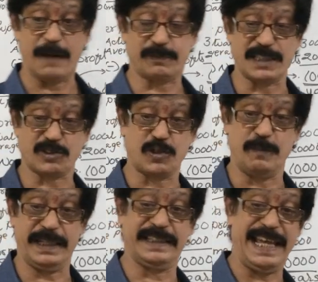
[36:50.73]
capitals to
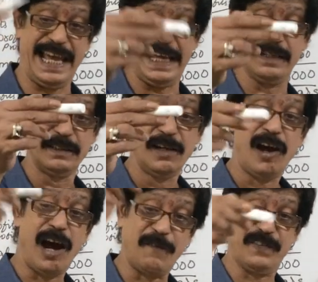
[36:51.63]
be
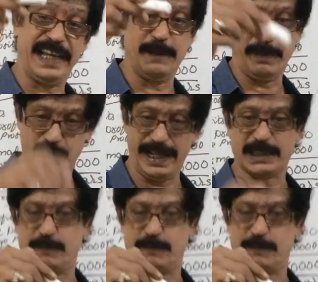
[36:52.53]
there of A and B